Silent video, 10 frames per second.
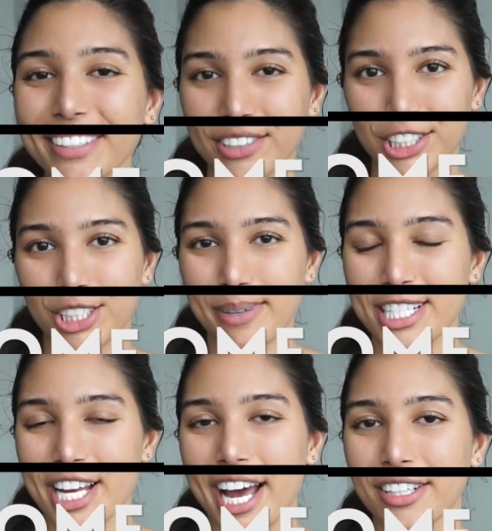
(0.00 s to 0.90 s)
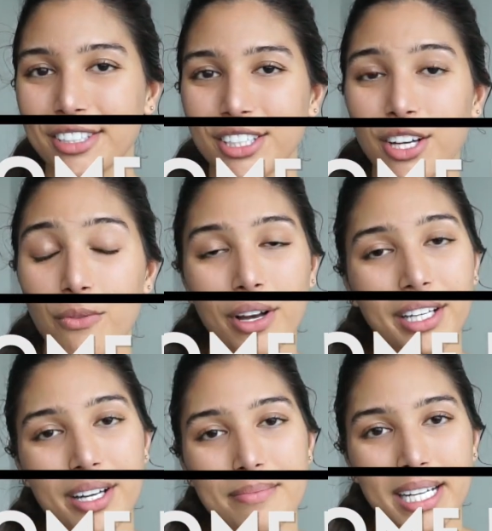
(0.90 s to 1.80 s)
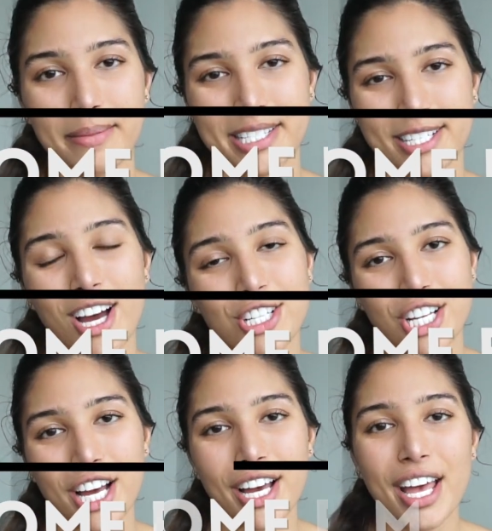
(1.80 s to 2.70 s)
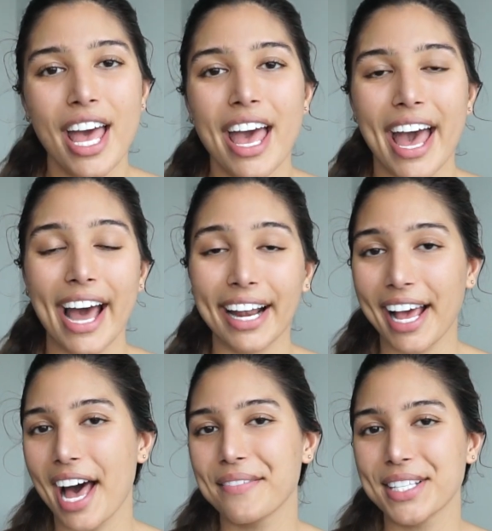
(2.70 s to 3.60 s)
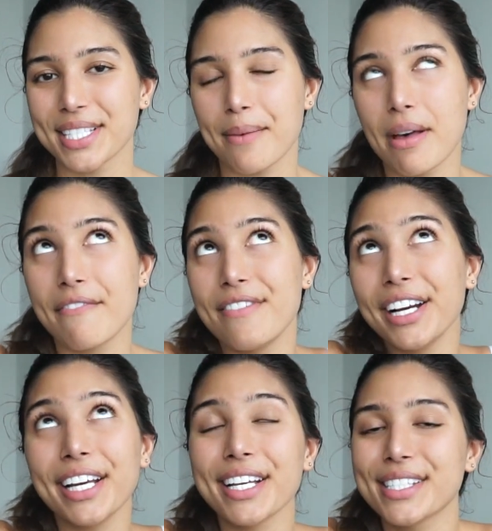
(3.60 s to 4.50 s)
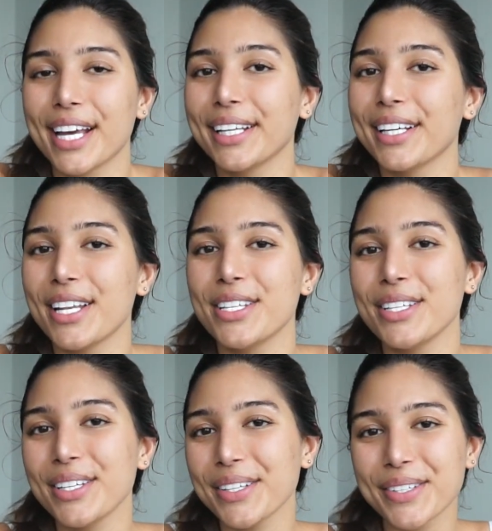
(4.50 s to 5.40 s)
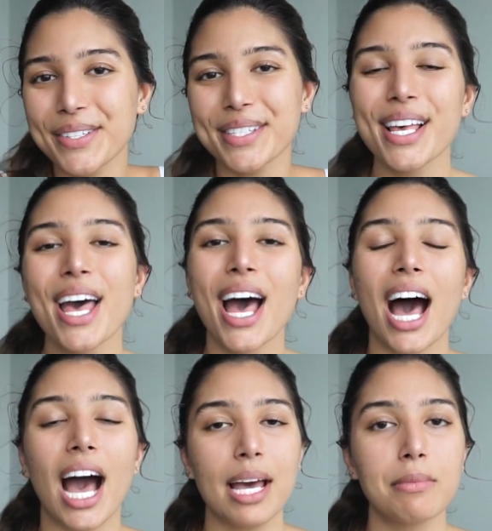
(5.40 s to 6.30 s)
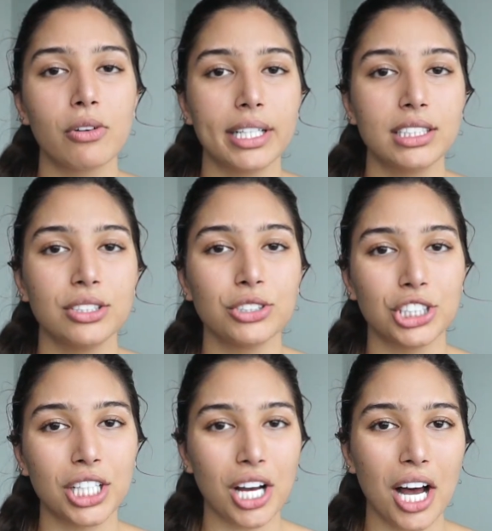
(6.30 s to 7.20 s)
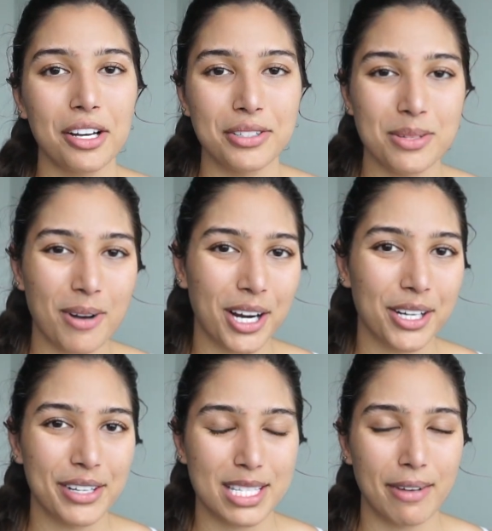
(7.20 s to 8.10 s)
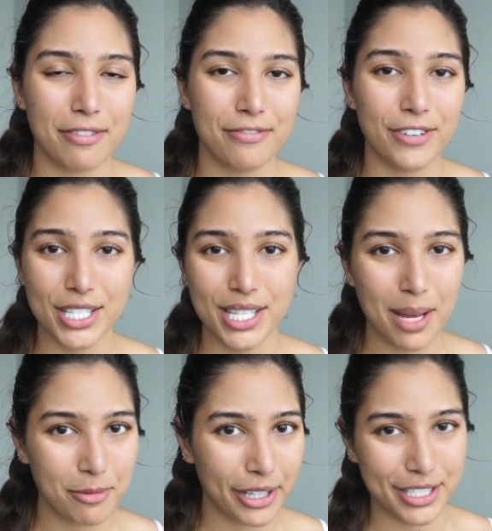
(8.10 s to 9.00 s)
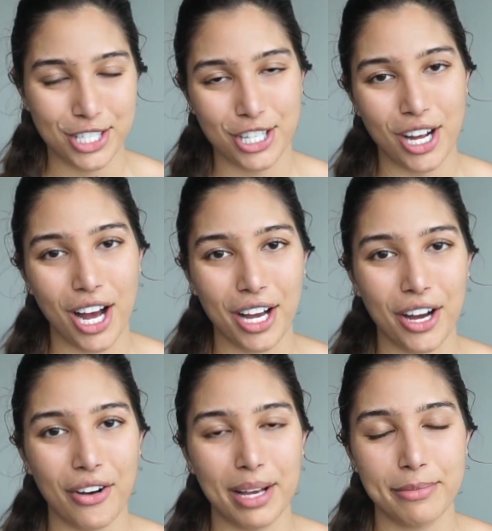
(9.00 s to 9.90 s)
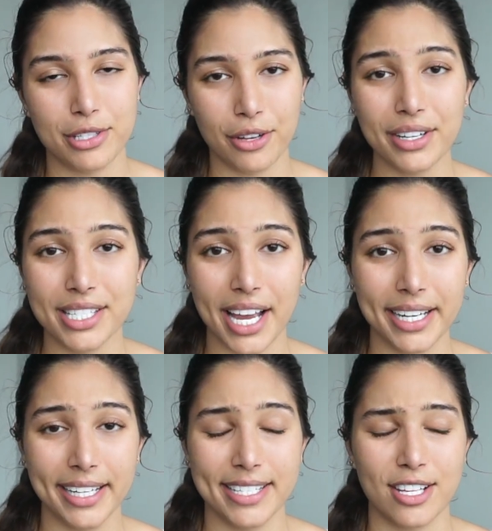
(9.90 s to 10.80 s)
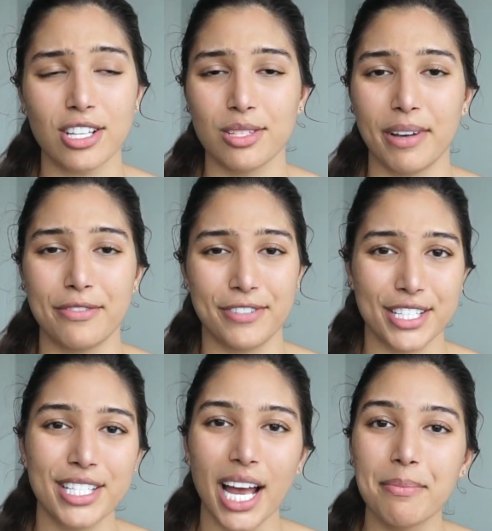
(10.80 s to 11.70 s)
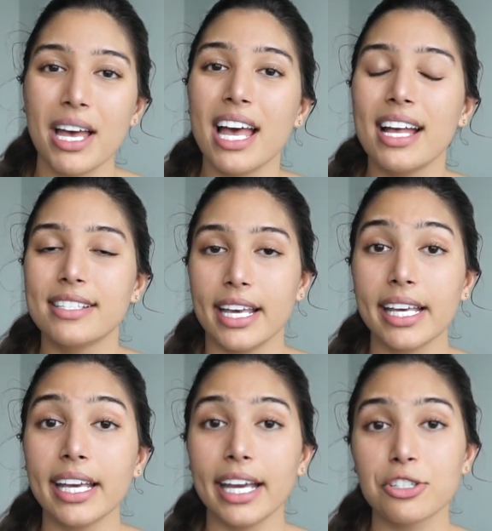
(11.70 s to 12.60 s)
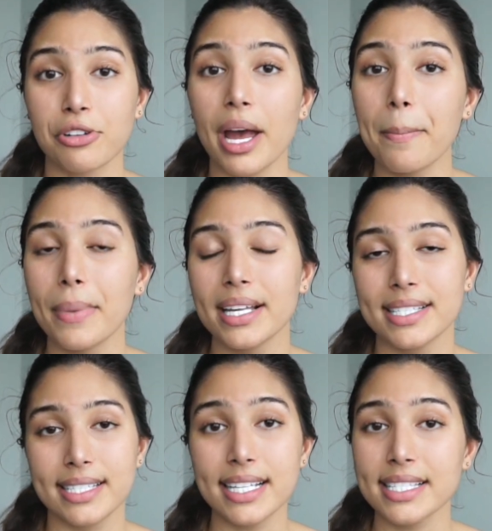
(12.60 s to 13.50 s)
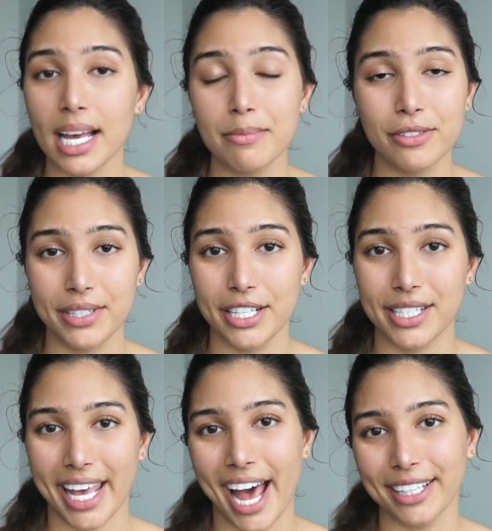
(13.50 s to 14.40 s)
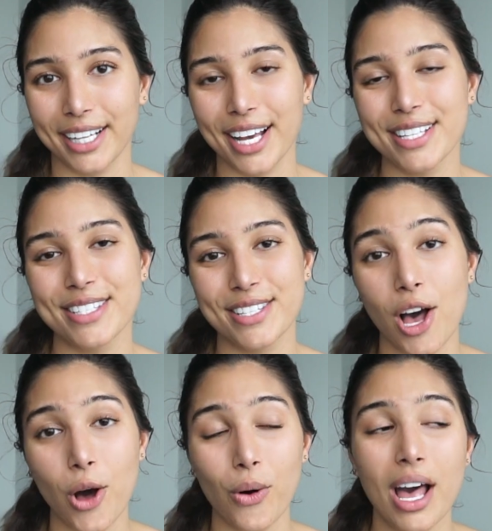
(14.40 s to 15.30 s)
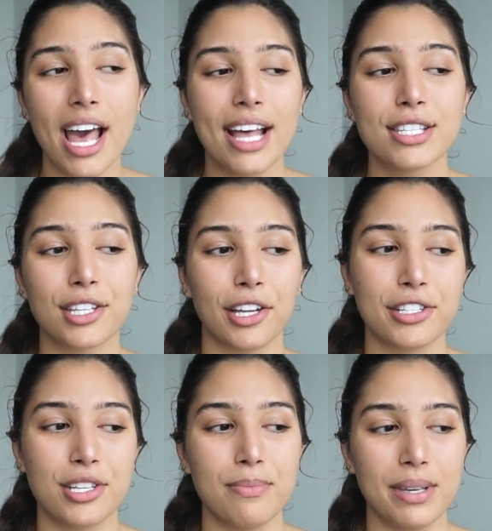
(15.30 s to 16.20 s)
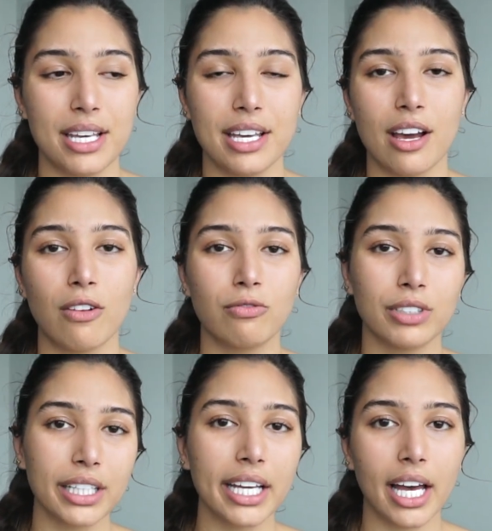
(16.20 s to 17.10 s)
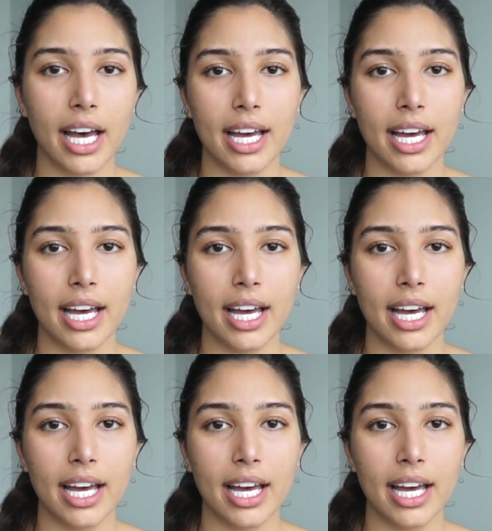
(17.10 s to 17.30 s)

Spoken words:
If you're new to my channel, welcome. My name is Natasha and I have some very exciting news. I'm going to Chicago tomorrow. It's my first time going to Chicago. I'm so excited. It's also my first time taking a trip since I moved here to Canada. So it's going to be really good.